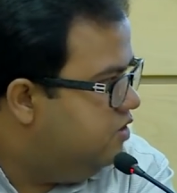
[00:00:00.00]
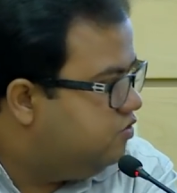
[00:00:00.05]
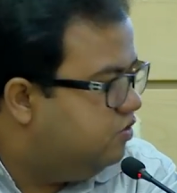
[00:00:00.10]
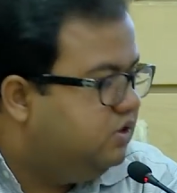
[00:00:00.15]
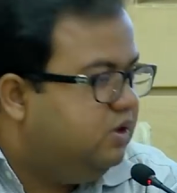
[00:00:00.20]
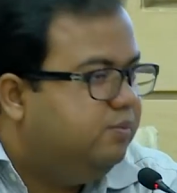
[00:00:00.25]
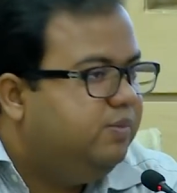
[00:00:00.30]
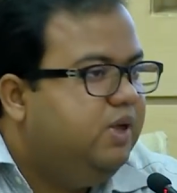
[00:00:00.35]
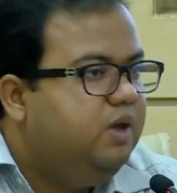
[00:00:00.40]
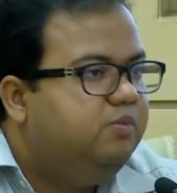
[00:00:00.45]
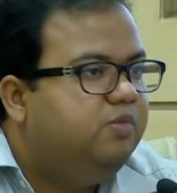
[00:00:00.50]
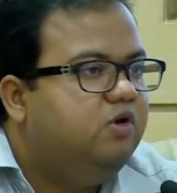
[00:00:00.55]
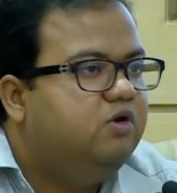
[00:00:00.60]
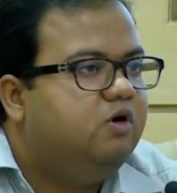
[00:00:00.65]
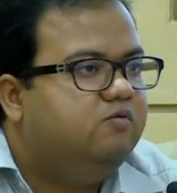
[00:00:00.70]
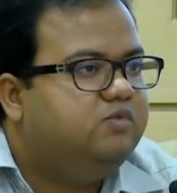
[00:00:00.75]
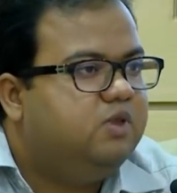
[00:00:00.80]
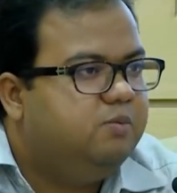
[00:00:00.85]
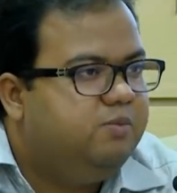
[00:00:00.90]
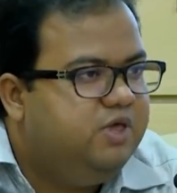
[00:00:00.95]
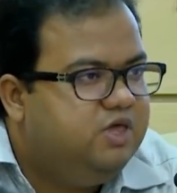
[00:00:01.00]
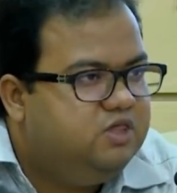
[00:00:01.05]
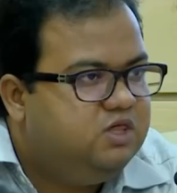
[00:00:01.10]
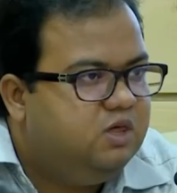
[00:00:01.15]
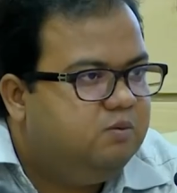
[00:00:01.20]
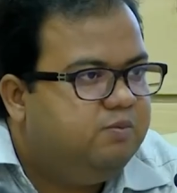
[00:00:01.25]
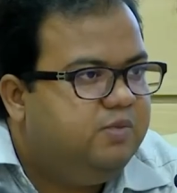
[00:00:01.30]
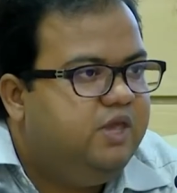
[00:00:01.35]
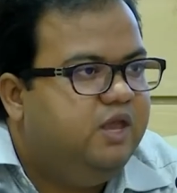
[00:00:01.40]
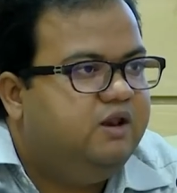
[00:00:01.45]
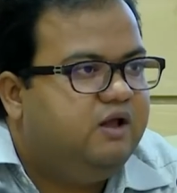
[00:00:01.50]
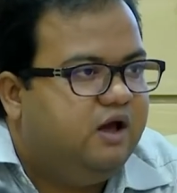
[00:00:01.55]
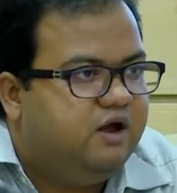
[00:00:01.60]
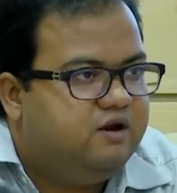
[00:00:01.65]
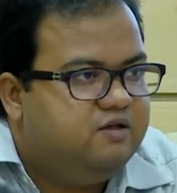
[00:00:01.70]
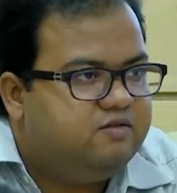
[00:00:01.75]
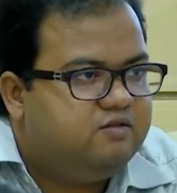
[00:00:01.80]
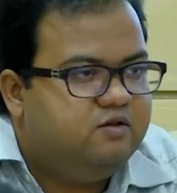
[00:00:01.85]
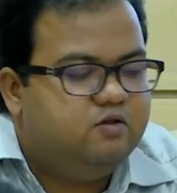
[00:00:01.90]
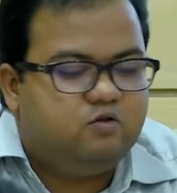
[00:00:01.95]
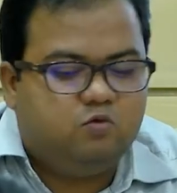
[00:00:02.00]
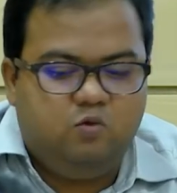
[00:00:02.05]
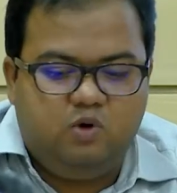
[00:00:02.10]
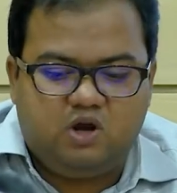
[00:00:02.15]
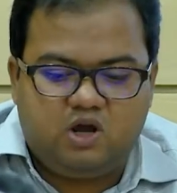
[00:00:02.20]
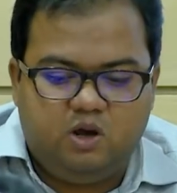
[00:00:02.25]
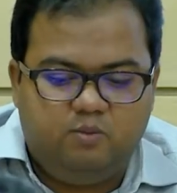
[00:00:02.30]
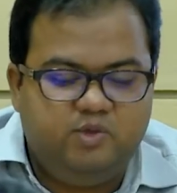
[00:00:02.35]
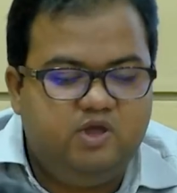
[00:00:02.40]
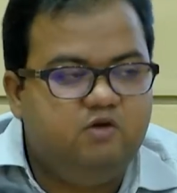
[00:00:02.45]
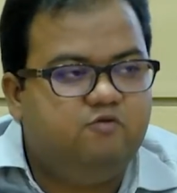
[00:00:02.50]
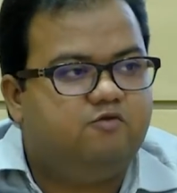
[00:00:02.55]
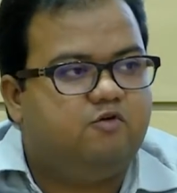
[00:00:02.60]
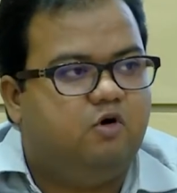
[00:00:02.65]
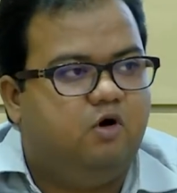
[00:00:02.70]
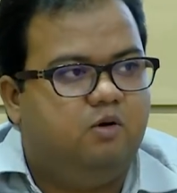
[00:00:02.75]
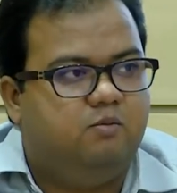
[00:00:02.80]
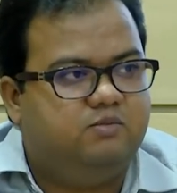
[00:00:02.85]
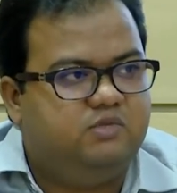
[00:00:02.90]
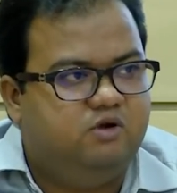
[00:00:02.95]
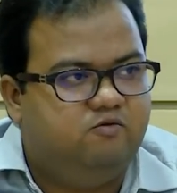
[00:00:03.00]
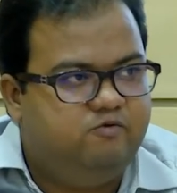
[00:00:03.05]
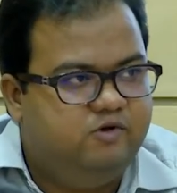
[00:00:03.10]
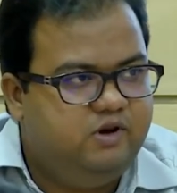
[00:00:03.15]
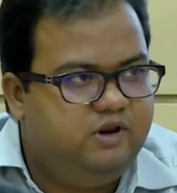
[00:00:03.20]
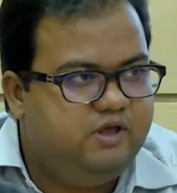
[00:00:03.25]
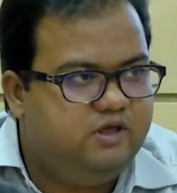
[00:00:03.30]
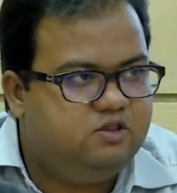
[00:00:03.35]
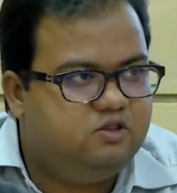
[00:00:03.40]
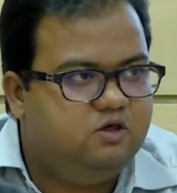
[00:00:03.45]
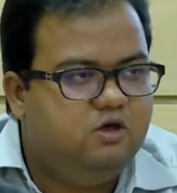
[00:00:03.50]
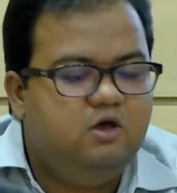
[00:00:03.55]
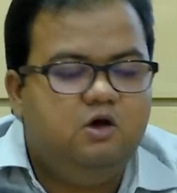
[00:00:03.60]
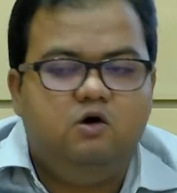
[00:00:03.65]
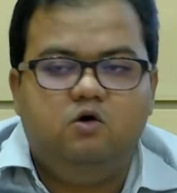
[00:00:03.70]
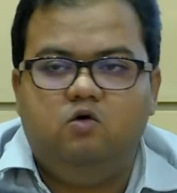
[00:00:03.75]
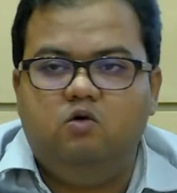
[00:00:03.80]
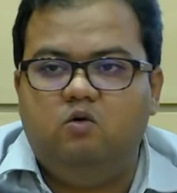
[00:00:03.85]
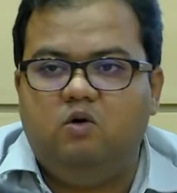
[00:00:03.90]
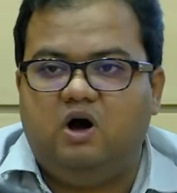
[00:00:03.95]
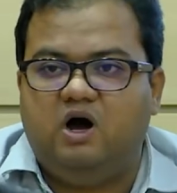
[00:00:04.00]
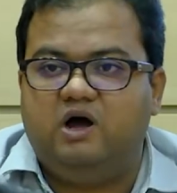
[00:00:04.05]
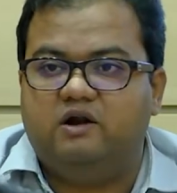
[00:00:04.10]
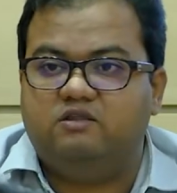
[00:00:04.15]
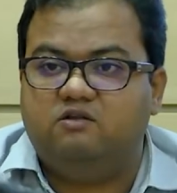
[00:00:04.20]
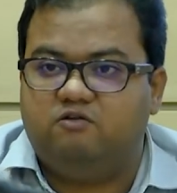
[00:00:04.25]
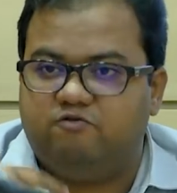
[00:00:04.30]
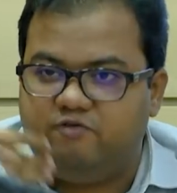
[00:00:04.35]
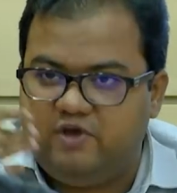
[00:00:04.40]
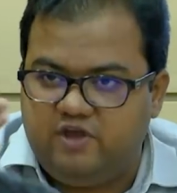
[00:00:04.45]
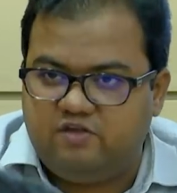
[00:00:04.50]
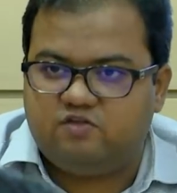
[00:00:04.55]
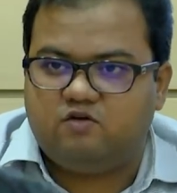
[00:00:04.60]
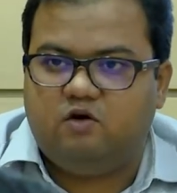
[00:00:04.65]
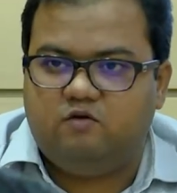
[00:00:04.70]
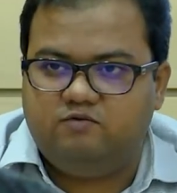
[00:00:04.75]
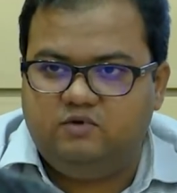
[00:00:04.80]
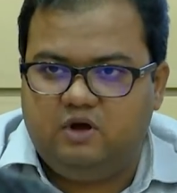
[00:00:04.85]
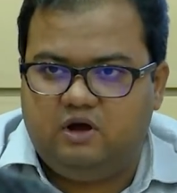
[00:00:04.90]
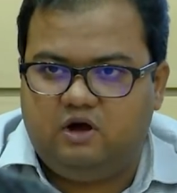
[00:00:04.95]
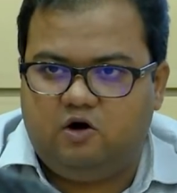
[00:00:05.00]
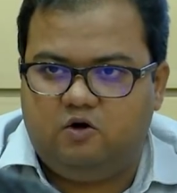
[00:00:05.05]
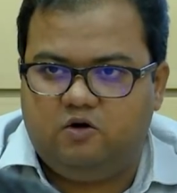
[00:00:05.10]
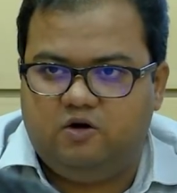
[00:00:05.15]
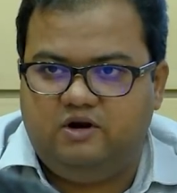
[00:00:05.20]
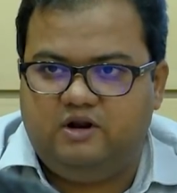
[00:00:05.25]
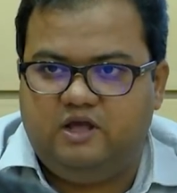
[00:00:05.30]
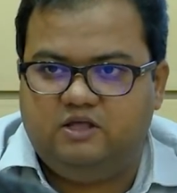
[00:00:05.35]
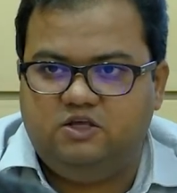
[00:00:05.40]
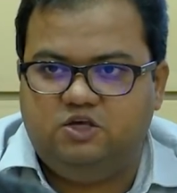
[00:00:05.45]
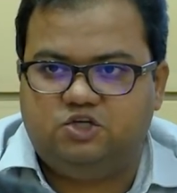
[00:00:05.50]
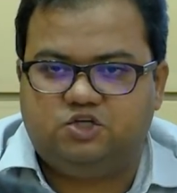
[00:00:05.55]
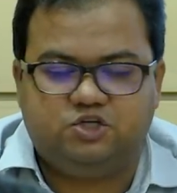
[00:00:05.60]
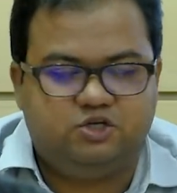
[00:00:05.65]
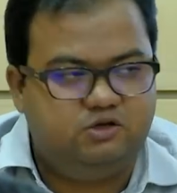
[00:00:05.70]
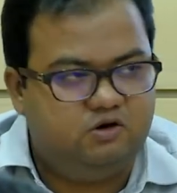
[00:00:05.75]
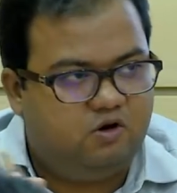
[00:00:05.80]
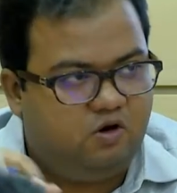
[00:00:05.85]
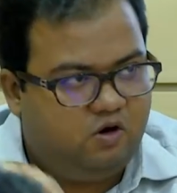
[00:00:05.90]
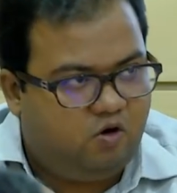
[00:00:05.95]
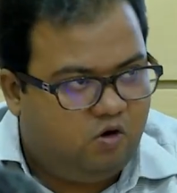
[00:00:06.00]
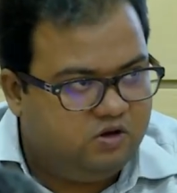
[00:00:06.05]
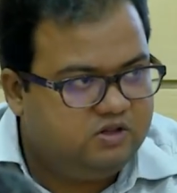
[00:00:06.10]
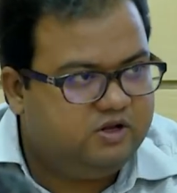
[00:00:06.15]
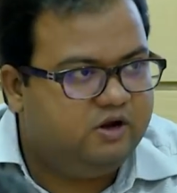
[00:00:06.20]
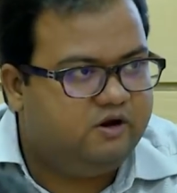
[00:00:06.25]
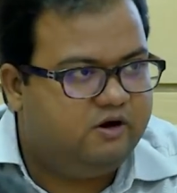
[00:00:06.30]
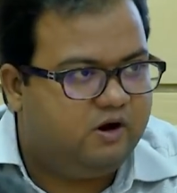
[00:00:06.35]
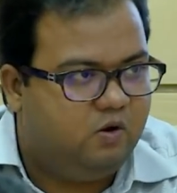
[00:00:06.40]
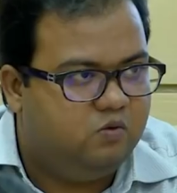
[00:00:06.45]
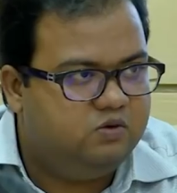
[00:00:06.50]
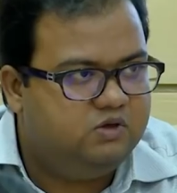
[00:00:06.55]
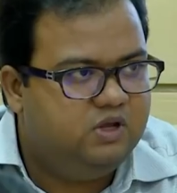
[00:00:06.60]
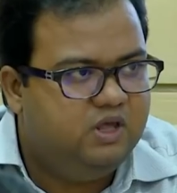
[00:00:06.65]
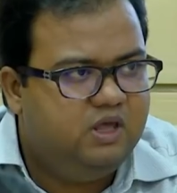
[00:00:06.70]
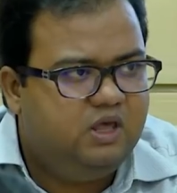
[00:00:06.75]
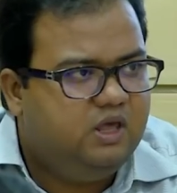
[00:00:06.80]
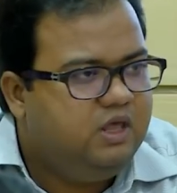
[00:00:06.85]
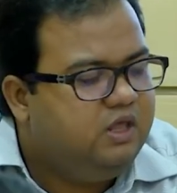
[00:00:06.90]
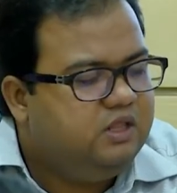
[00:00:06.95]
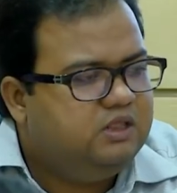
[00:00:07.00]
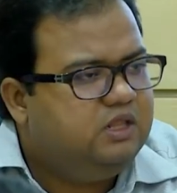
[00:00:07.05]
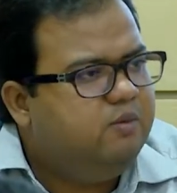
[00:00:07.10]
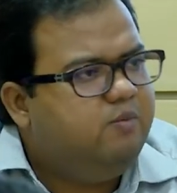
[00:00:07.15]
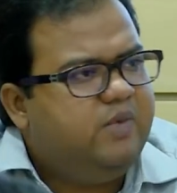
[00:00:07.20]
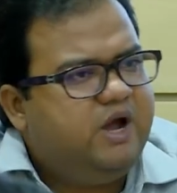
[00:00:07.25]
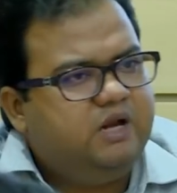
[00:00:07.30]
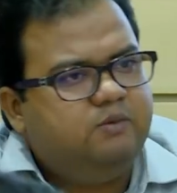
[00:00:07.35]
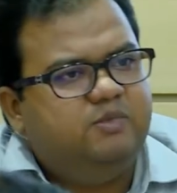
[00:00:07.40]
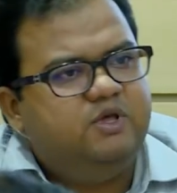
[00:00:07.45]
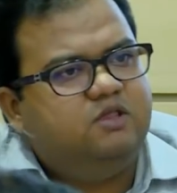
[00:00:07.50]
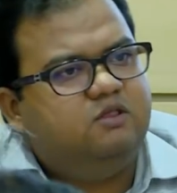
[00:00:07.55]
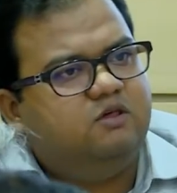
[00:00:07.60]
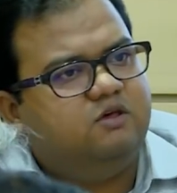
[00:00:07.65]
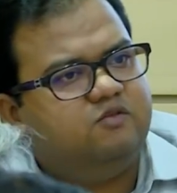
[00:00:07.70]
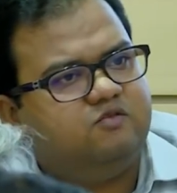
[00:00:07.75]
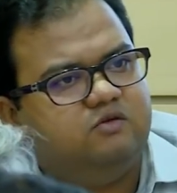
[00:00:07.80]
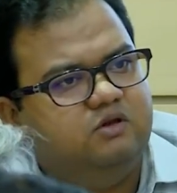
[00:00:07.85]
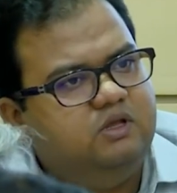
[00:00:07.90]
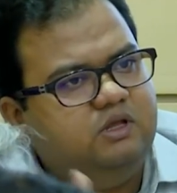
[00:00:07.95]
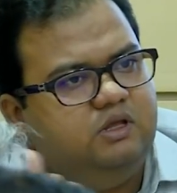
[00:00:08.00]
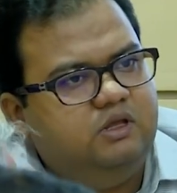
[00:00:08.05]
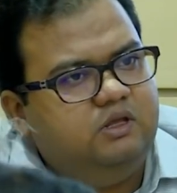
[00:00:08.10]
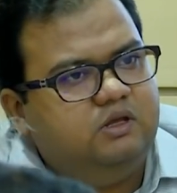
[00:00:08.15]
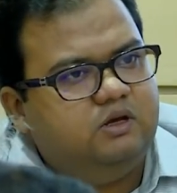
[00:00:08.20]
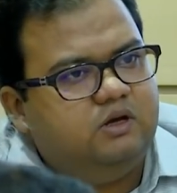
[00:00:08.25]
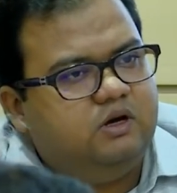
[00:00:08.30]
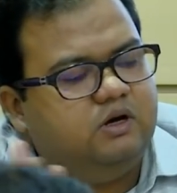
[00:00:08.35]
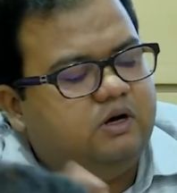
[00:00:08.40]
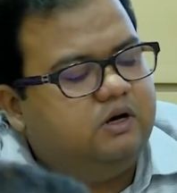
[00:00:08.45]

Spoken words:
So the people of the BJP and RSS who are coming from the village, who are the face of the organization on the ground, they might be just the